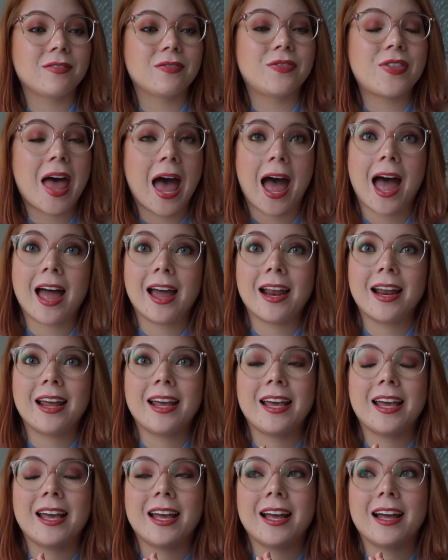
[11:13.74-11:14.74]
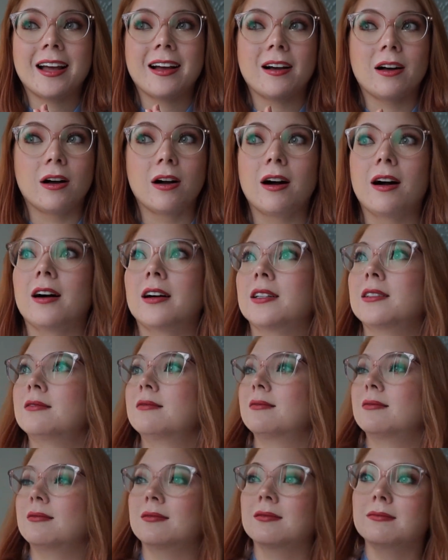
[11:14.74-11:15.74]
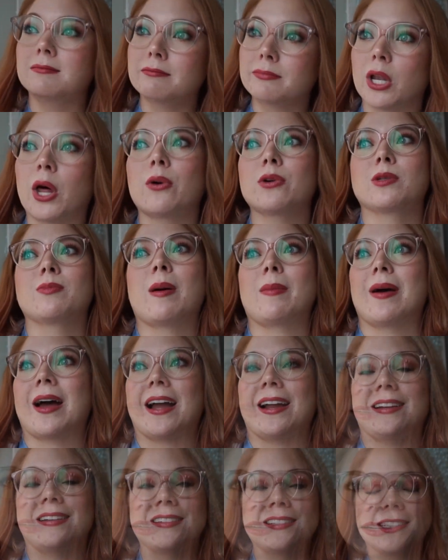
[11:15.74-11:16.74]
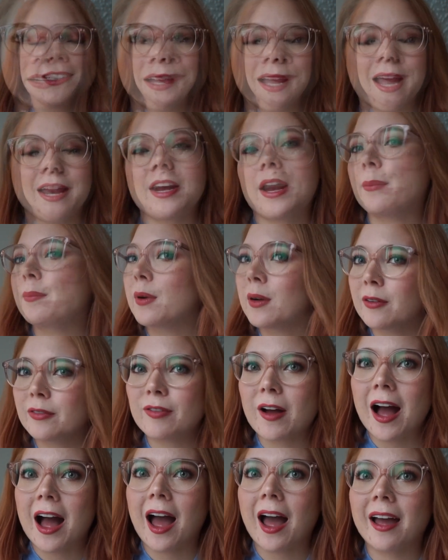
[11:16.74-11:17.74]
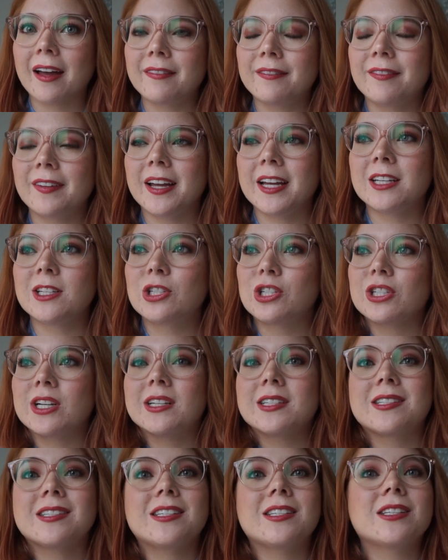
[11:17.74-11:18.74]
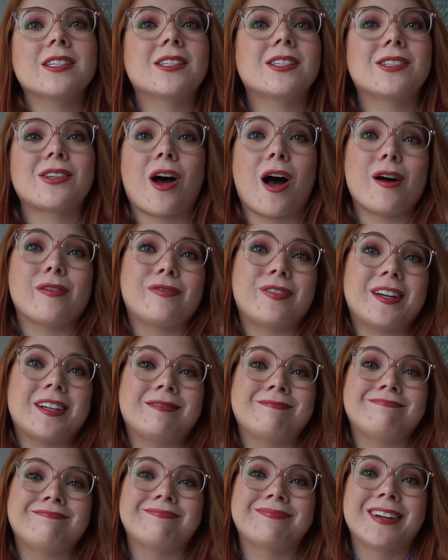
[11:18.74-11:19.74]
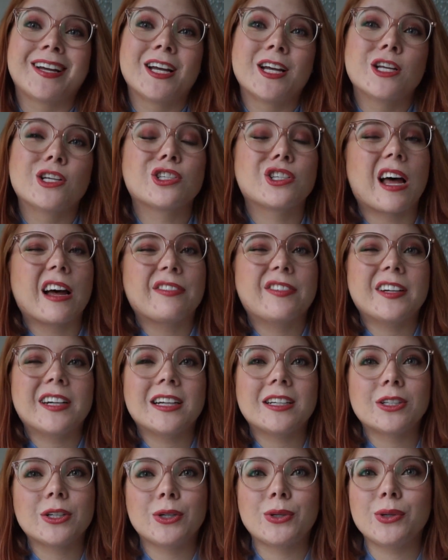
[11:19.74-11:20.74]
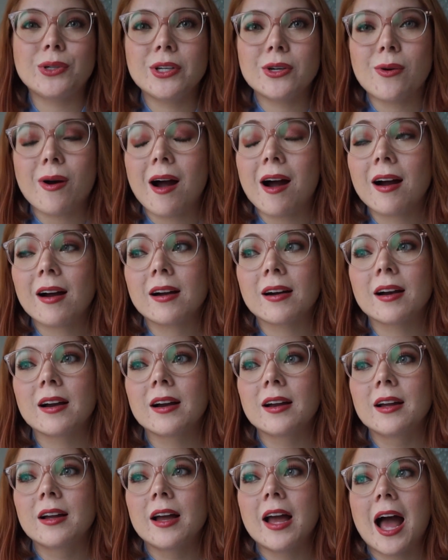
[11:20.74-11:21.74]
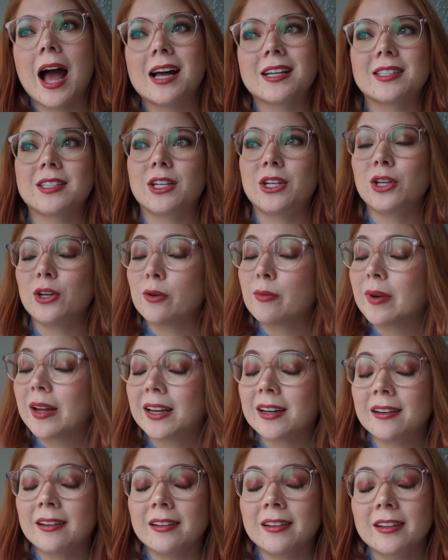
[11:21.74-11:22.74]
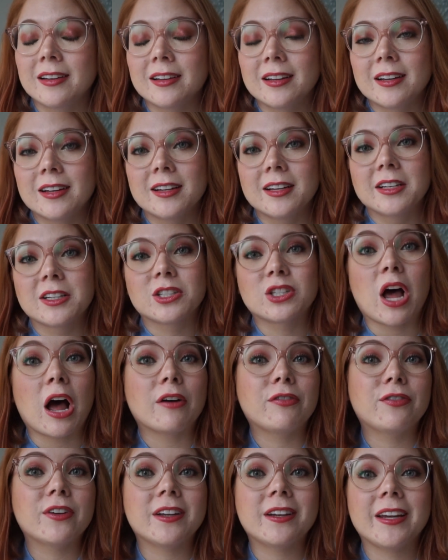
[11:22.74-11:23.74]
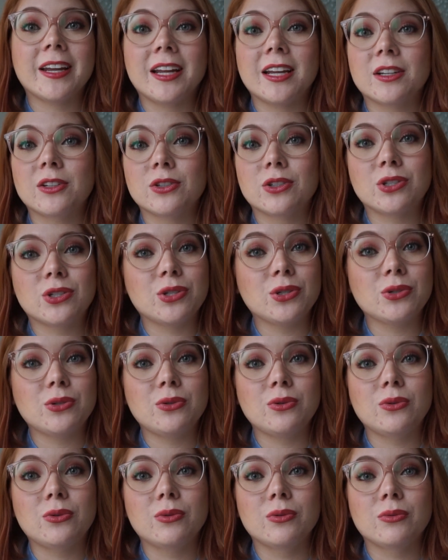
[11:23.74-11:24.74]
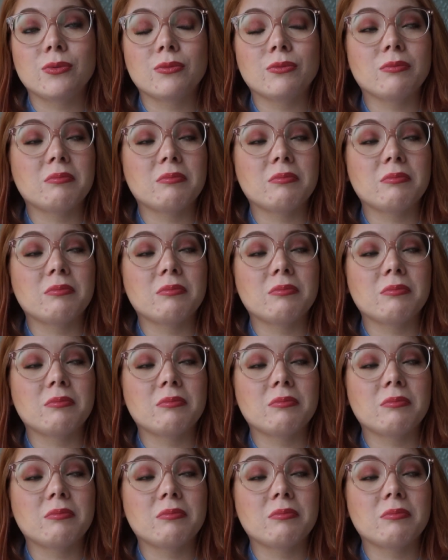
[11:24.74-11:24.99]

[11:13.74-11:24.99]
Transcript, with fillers: that, oh, blows my mind. And number five is just to soften. Soften into who you are as a human. Soften into